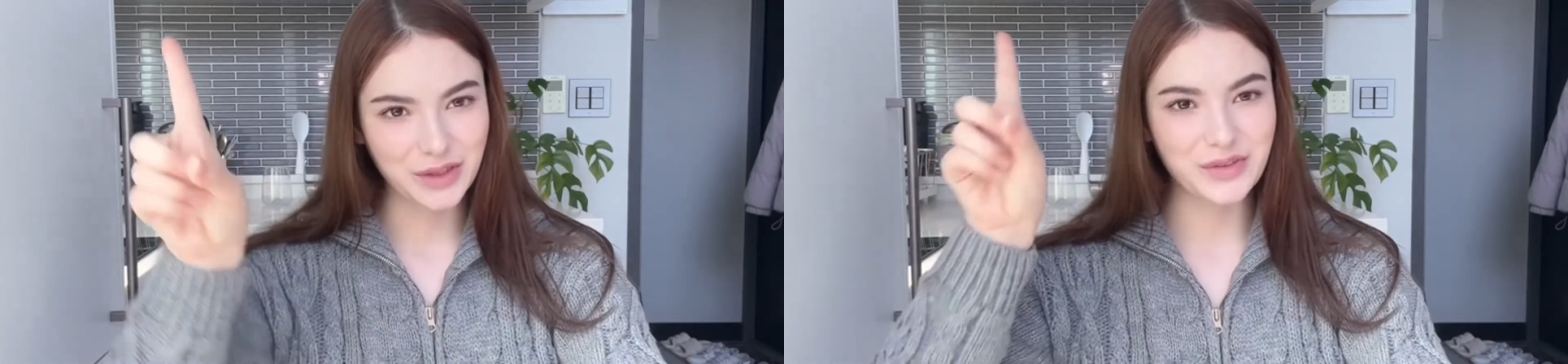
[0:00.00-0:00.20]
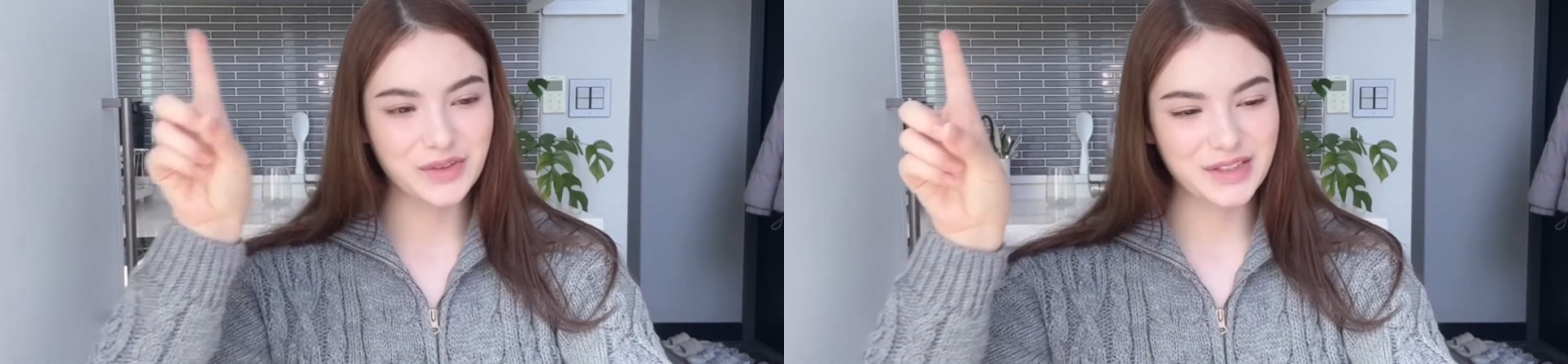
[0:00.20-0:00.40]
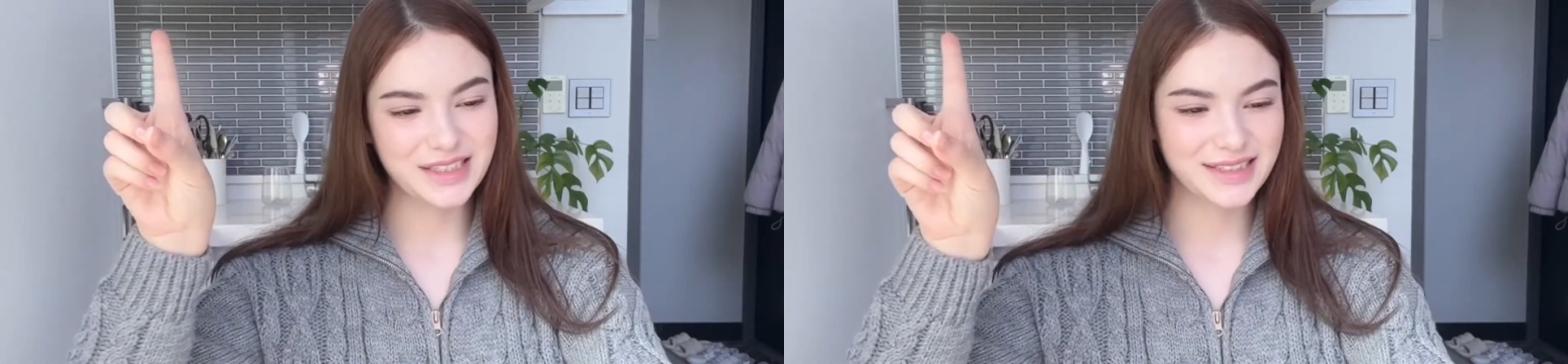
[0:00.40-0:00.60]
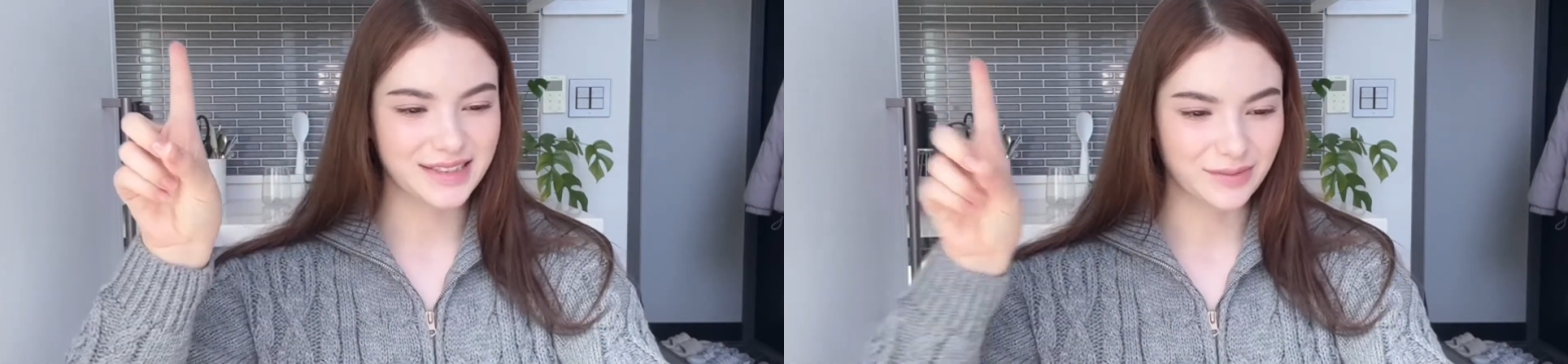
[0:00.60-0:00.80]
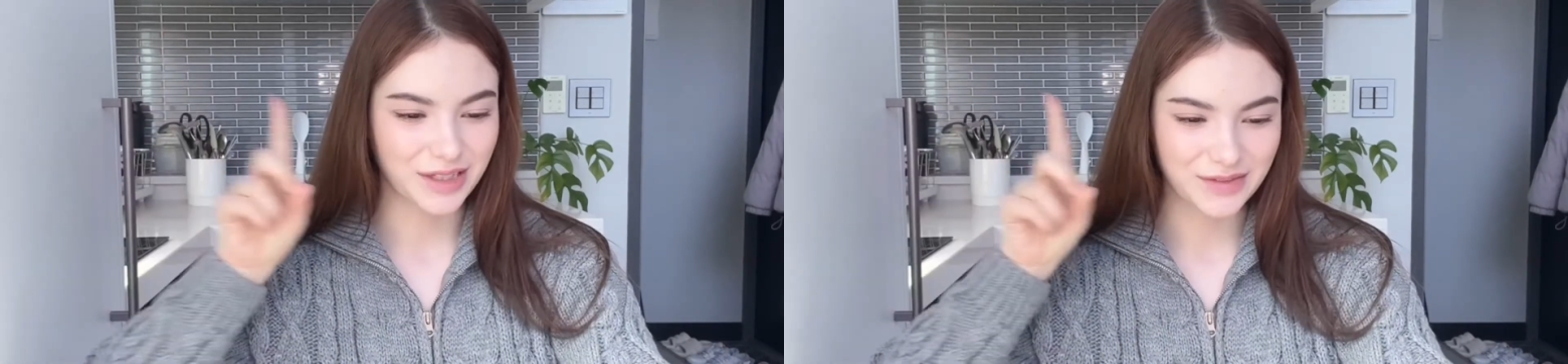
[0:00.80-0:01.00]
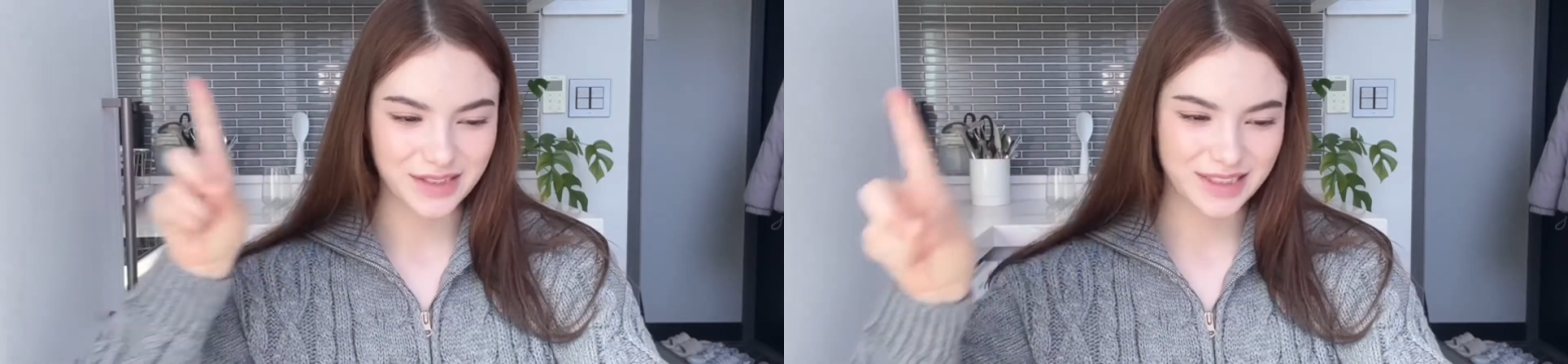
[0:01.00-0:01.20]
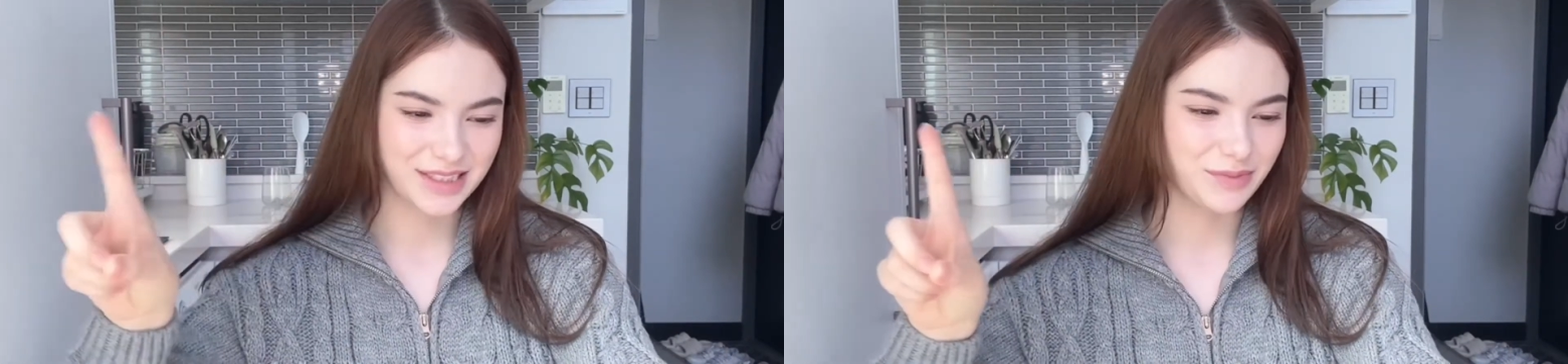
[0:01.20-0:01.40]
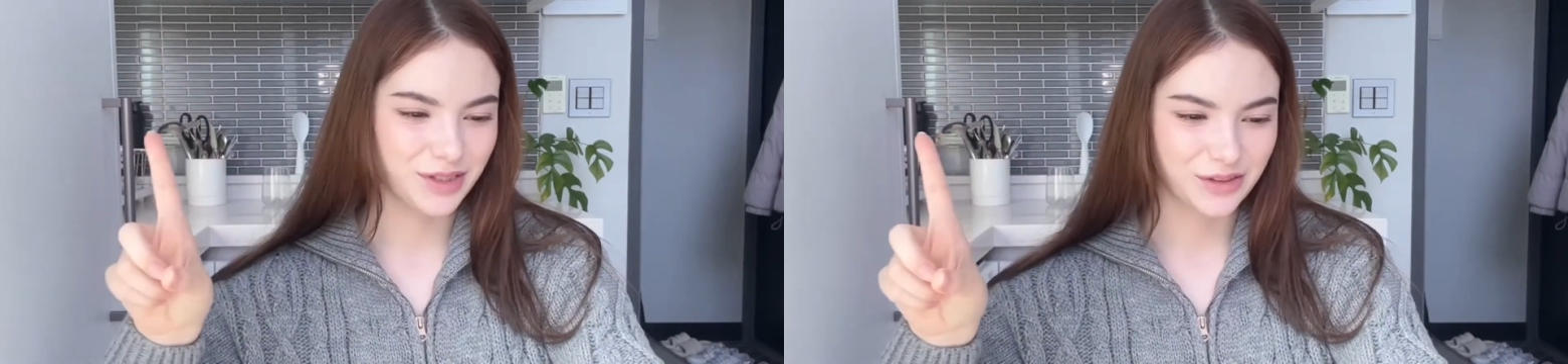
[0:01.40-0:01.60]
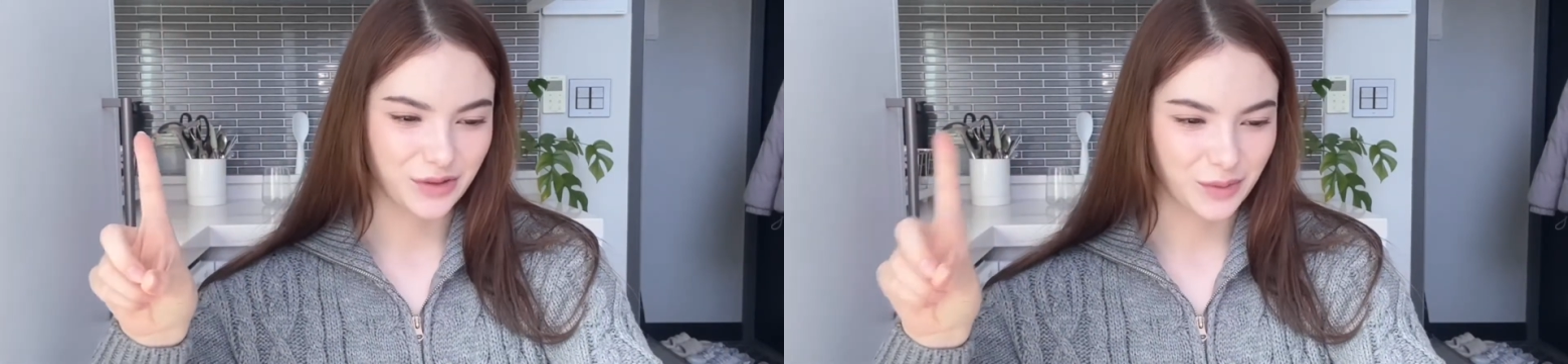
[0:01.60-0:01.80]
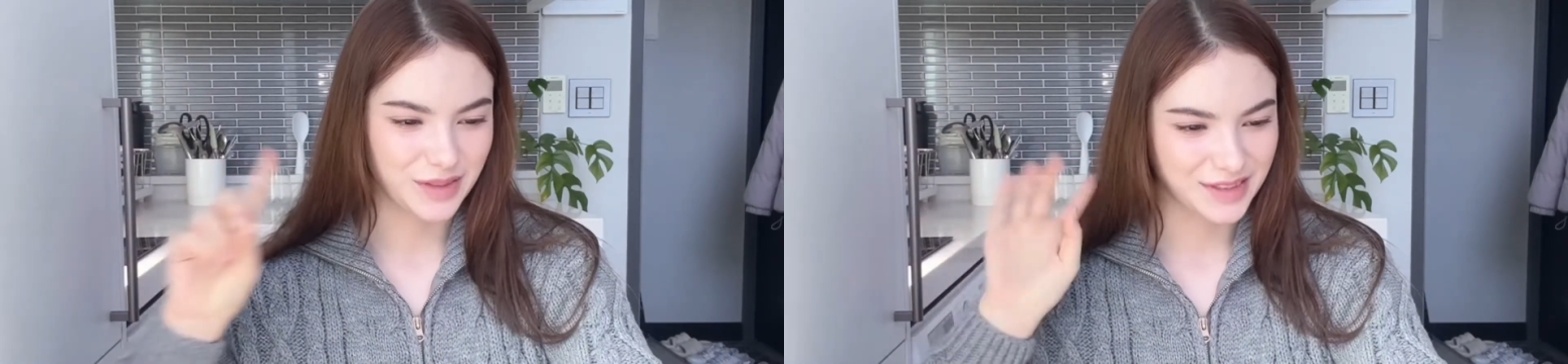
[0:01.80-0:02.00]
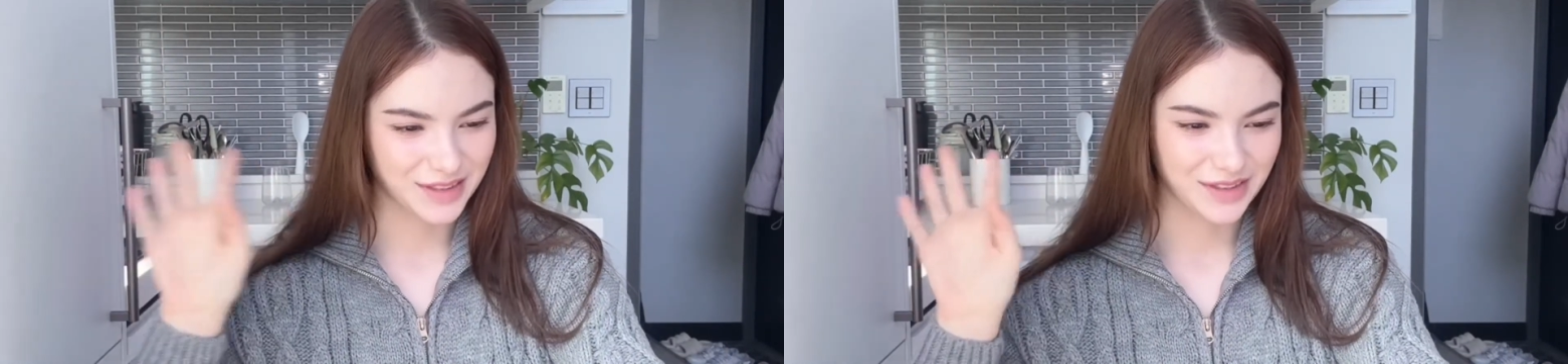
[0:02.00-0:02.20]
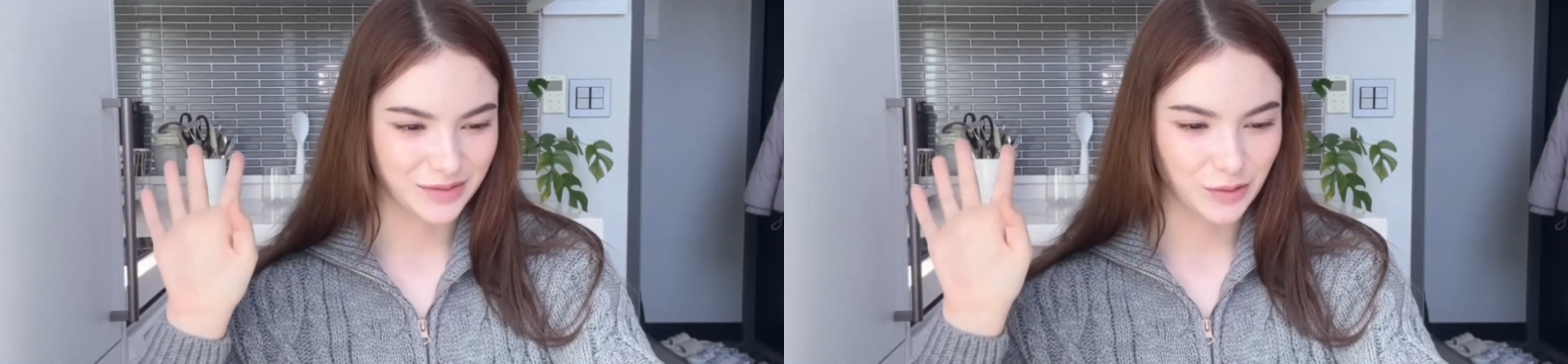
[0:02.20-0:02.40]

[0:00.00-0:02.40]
of the reasons sometimes I disappear from Instagram